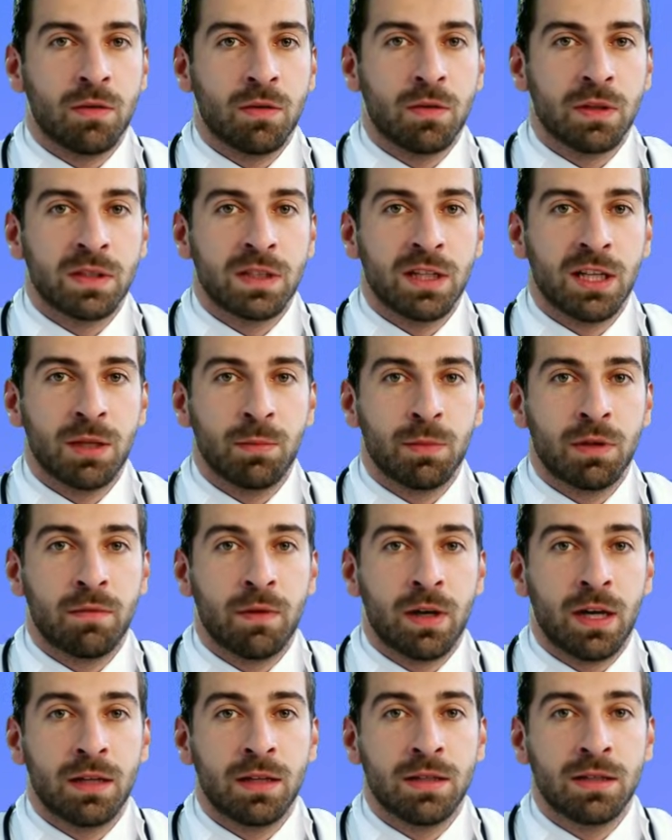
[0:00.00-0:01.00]
Don't
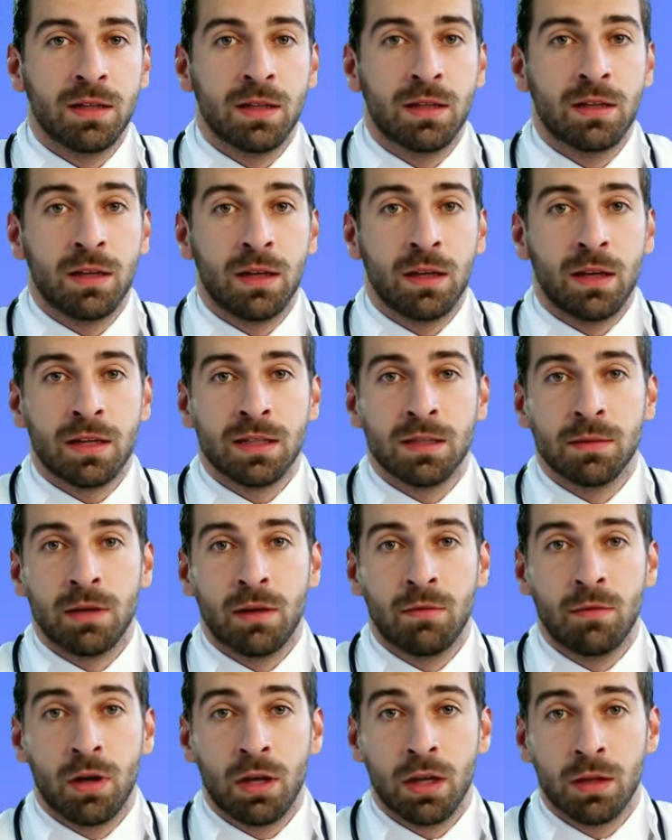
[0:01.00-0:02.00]
let thiamine
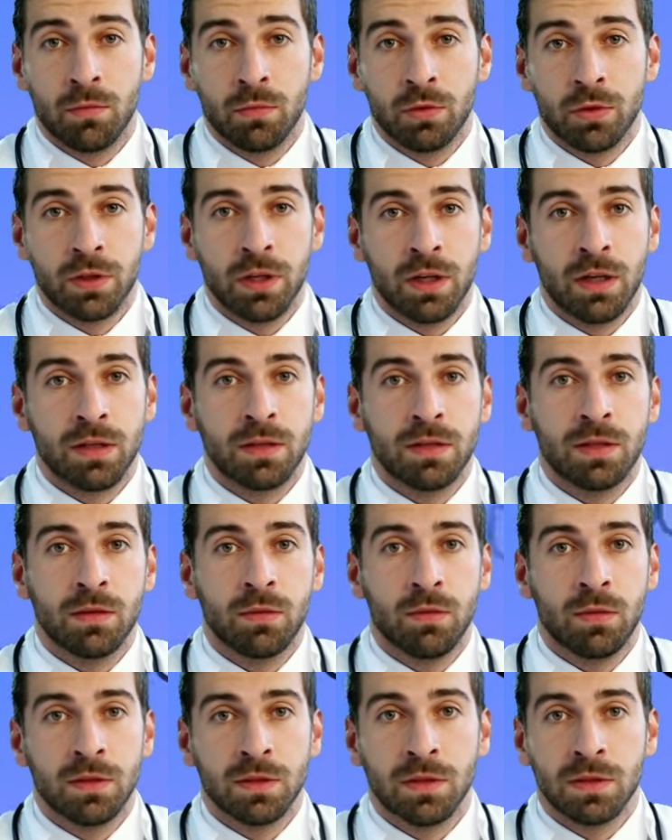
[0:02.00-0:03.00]
deficiency steal
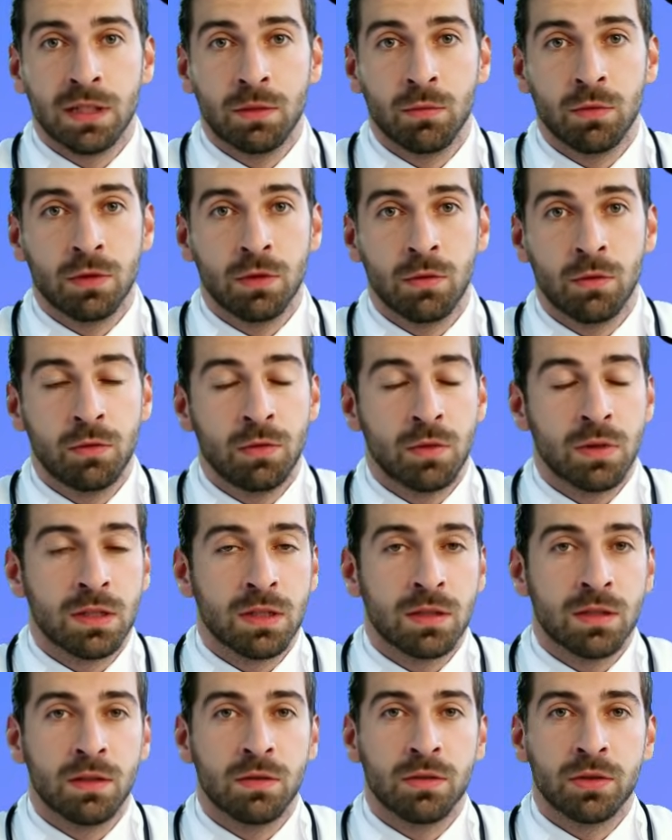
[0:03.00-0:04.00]
your spark.
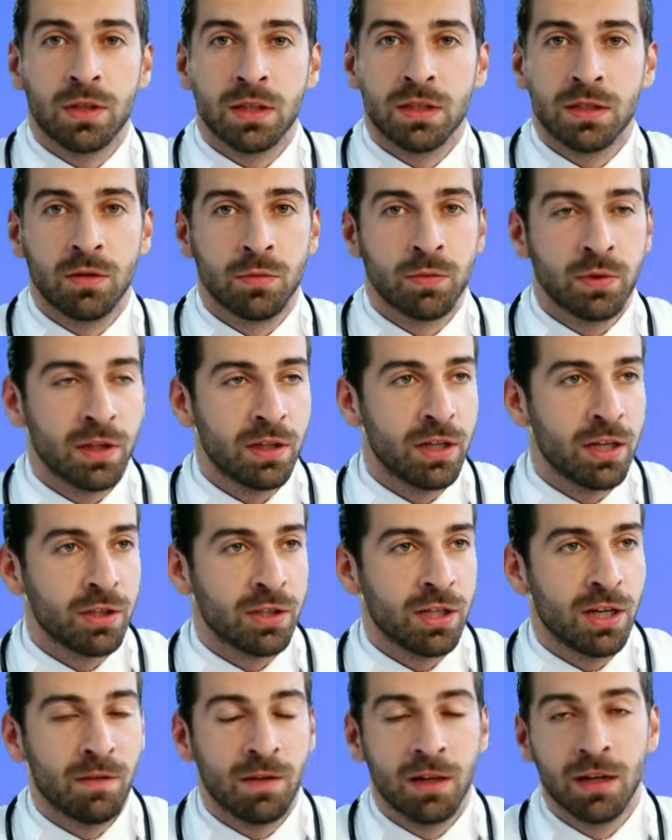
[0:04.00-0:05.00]
By giving your
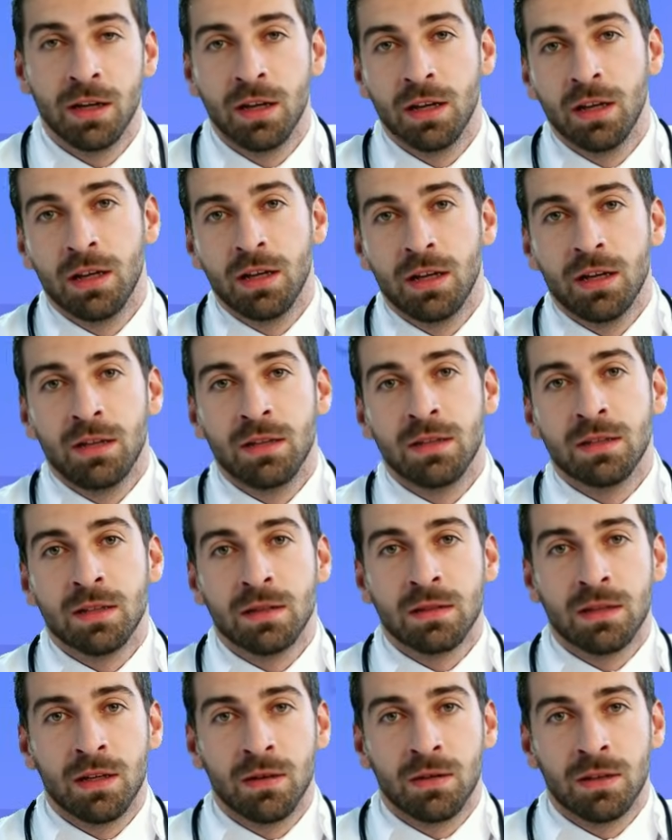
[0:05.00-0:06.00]
muscles the
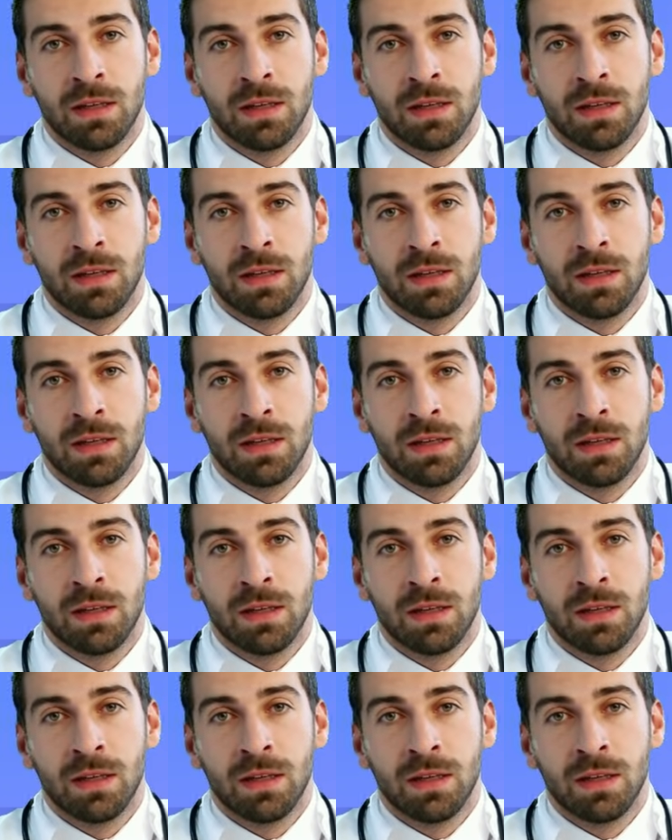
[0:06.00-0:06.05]
fuel they